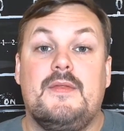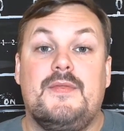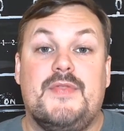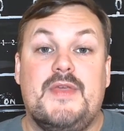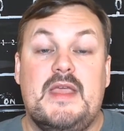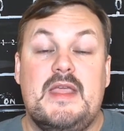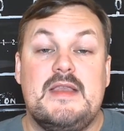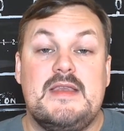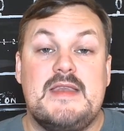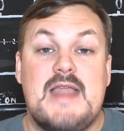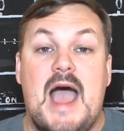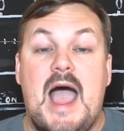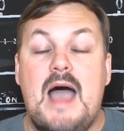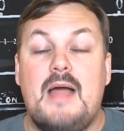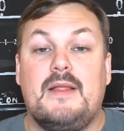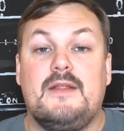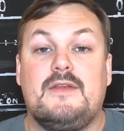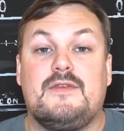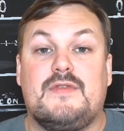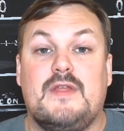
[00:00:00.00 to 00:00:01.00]
the
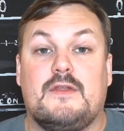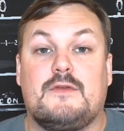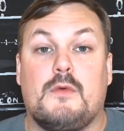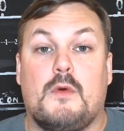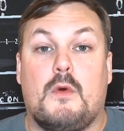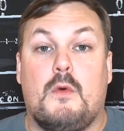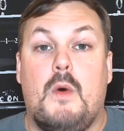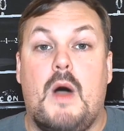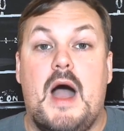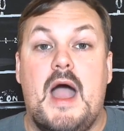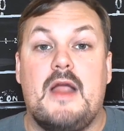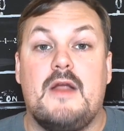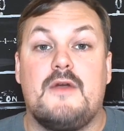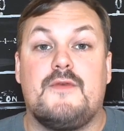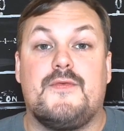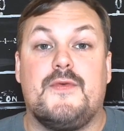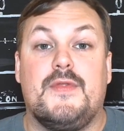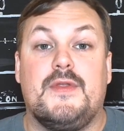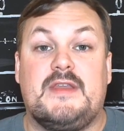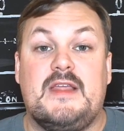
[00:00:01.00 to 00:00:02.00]
knowledge that's required
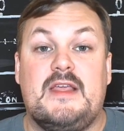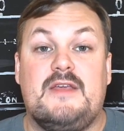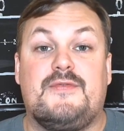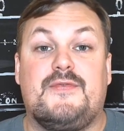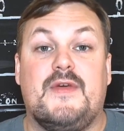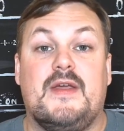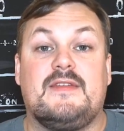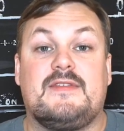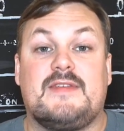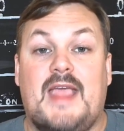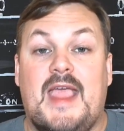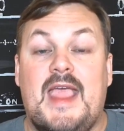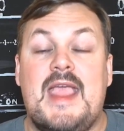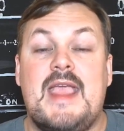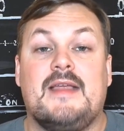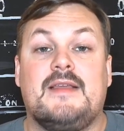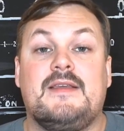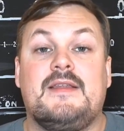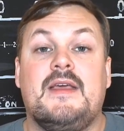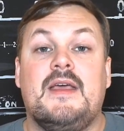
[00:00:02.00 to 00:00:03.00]
for the defense,
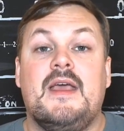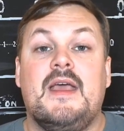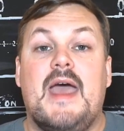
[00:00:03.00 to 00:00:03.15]
and